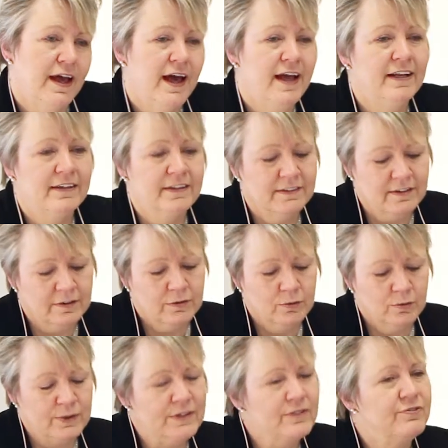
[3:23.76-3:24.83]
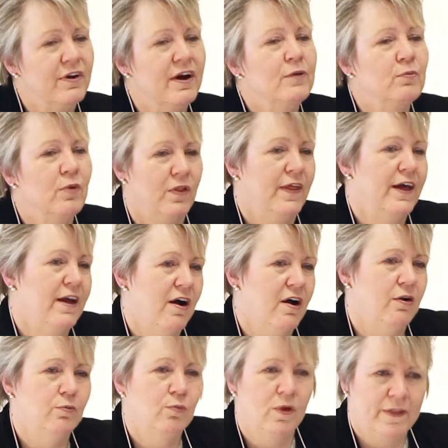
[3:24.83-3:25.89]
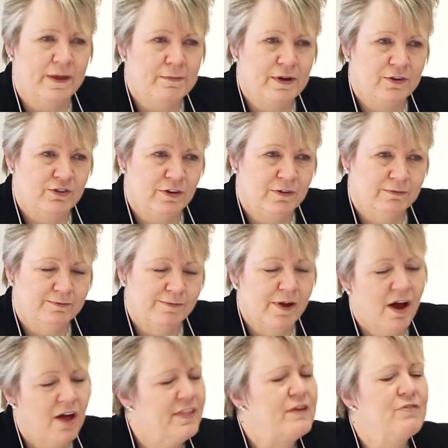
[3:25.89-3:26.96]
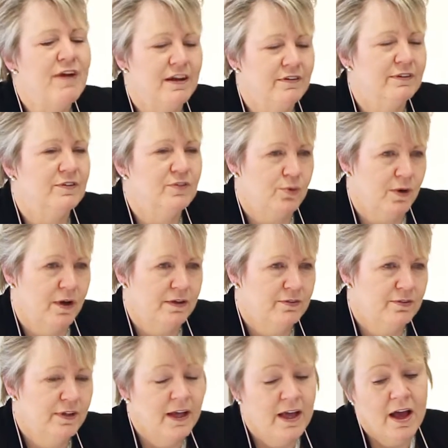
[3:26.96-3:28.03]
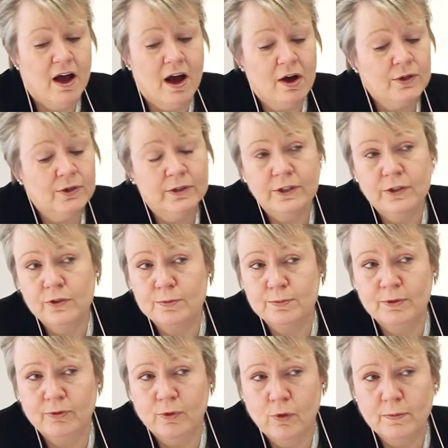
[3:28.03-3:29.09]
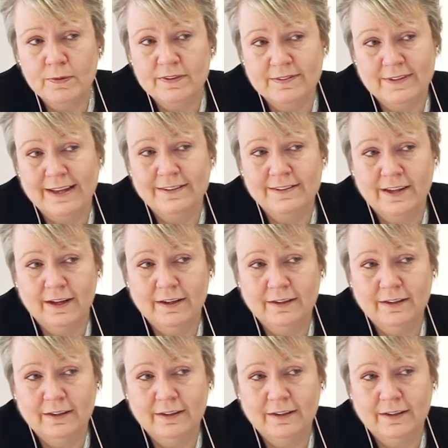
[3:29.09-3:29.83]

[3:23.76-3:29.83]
And we define what they are and what they measure. Are they relevant to us? Are you going to use performance data?